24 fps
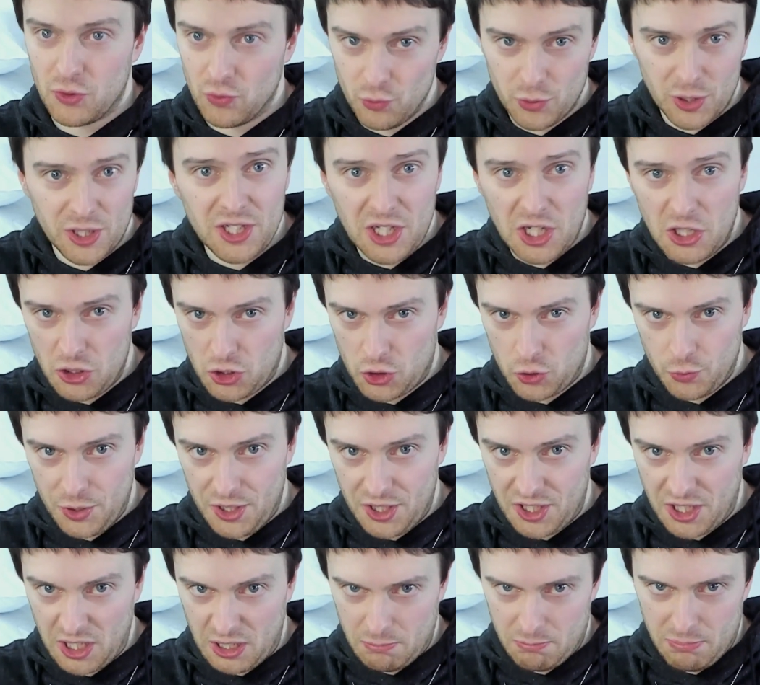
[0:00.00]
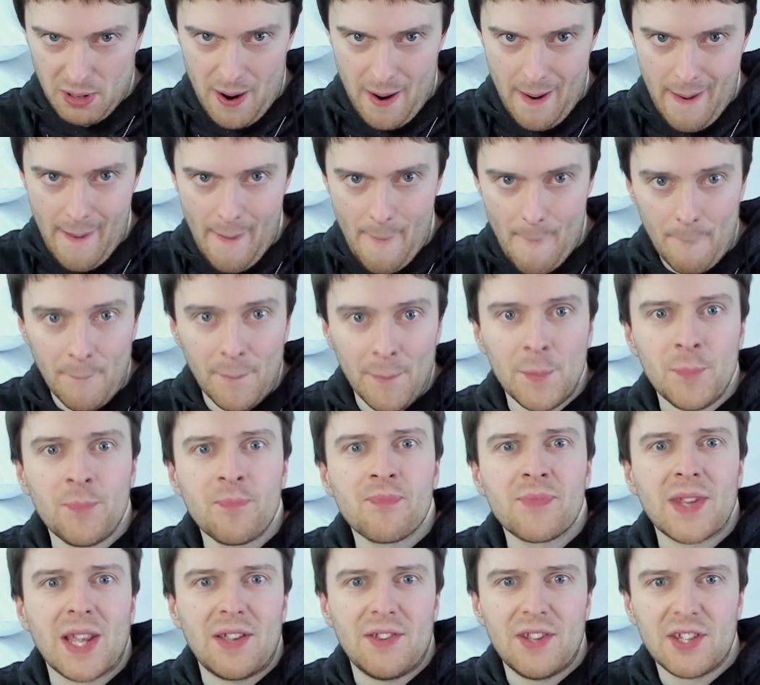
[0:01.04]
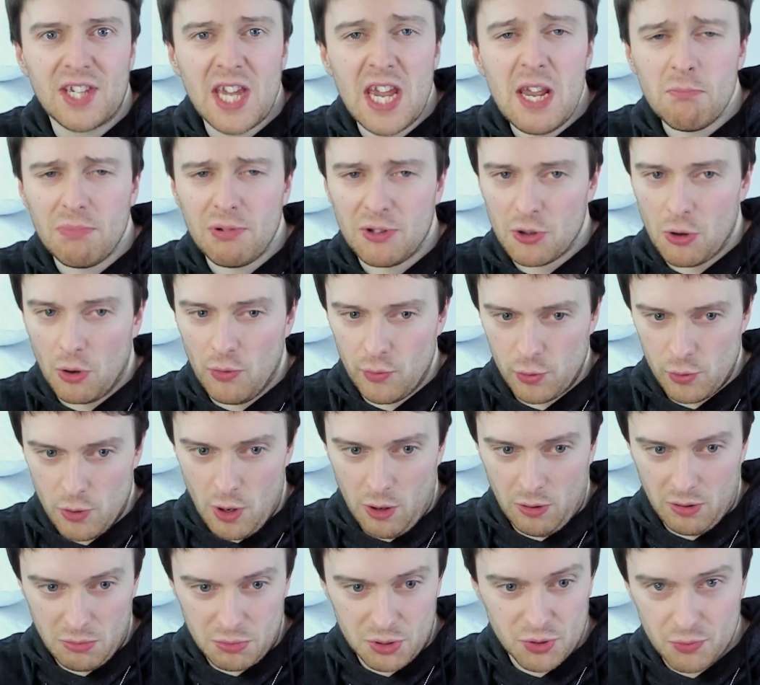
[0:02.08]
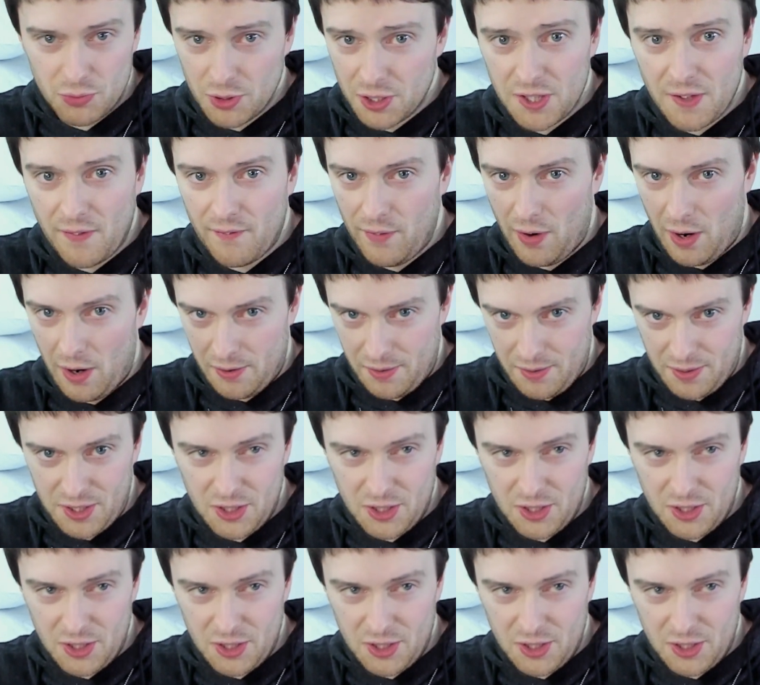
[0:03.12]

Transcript: really intriguing, but um, the gameplay overall, it was really fun.